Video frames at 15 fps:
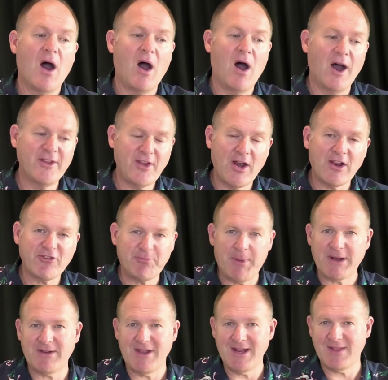I don't
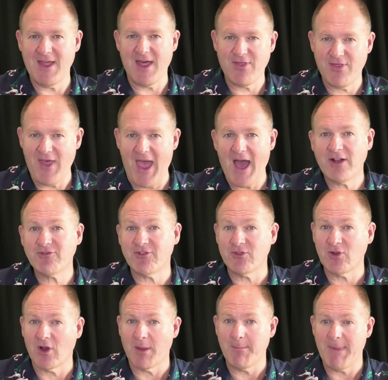expect to hit that
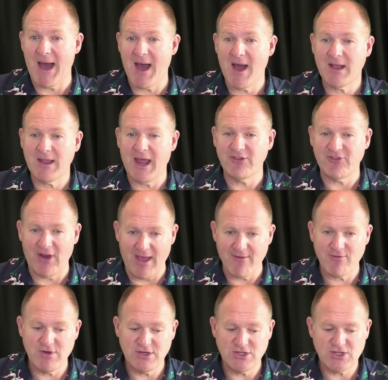$1,000 mark as an
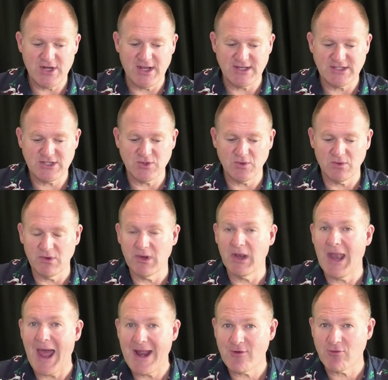average until
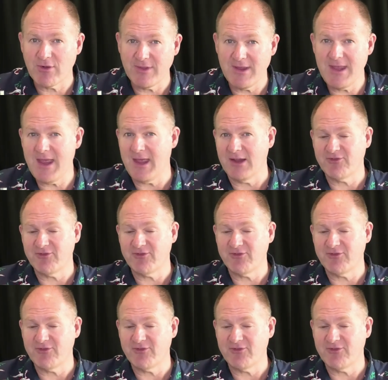later in the year.